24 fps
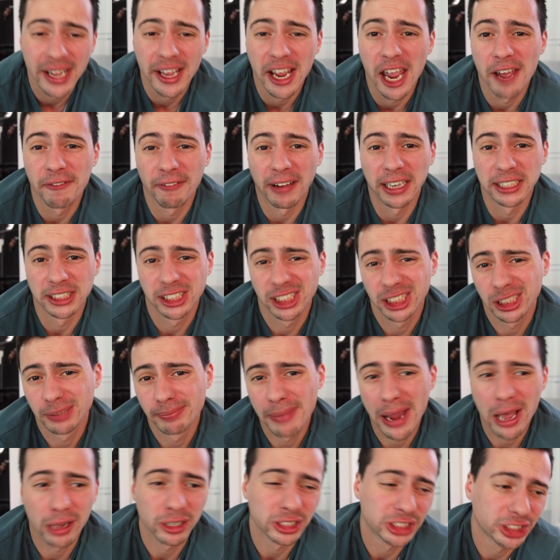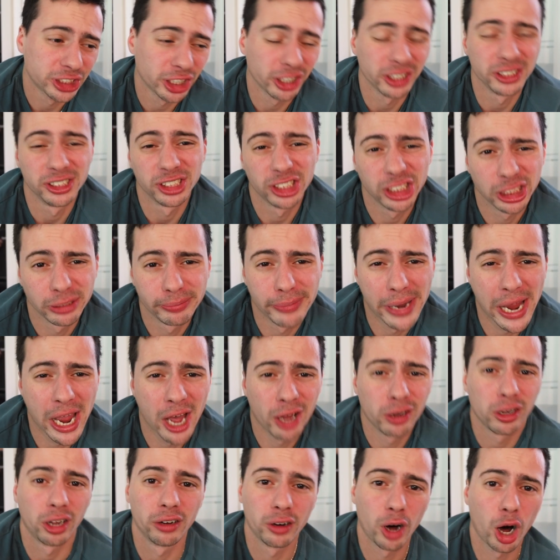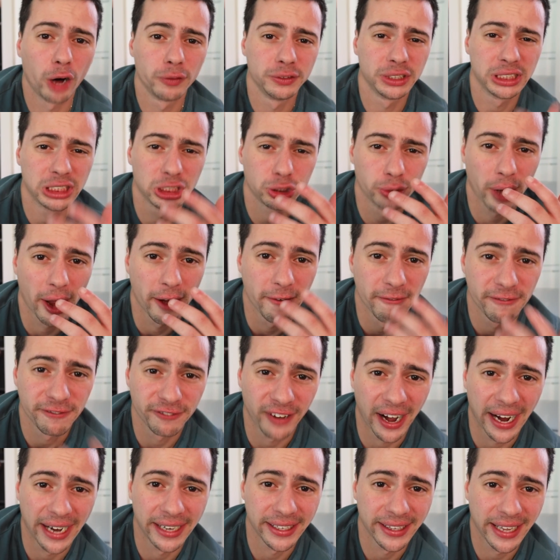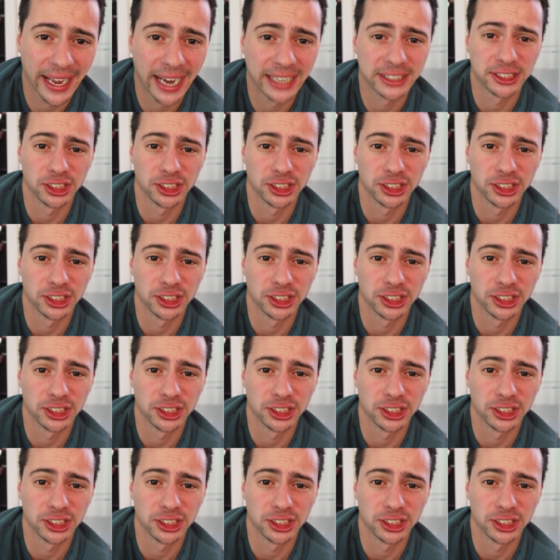If I smell a certain smell, I'll obviously try and find that,